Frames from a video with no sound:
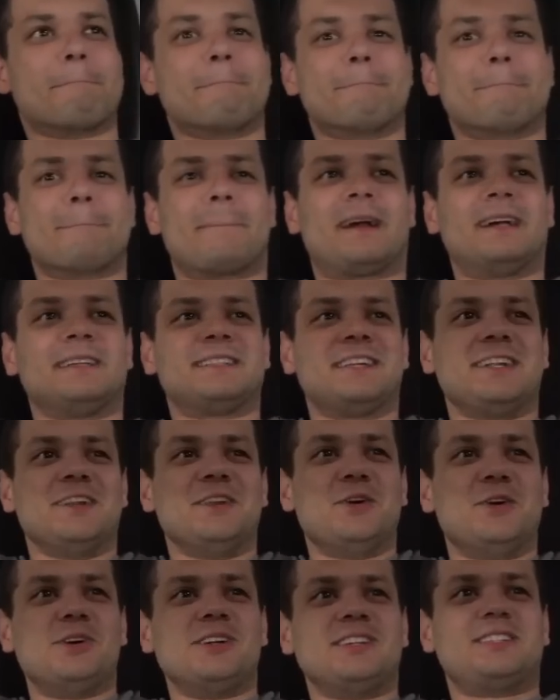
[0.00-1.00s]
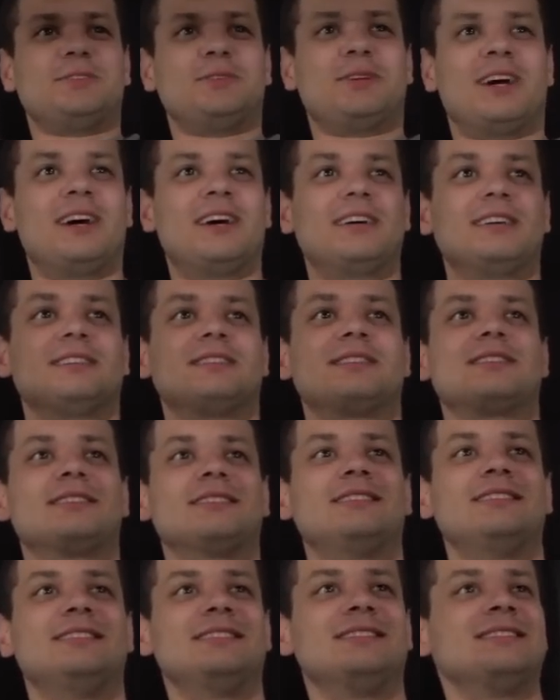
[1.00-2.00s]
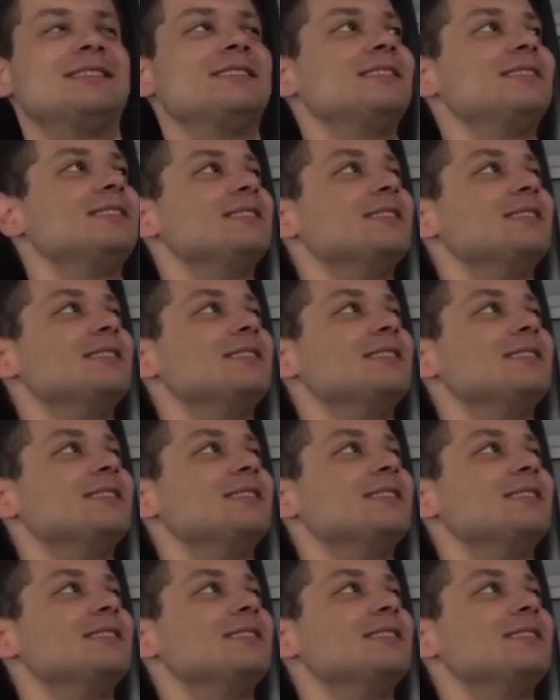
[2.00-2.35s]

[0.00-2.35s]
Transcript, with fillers: because it annoys you guys. If Hero comes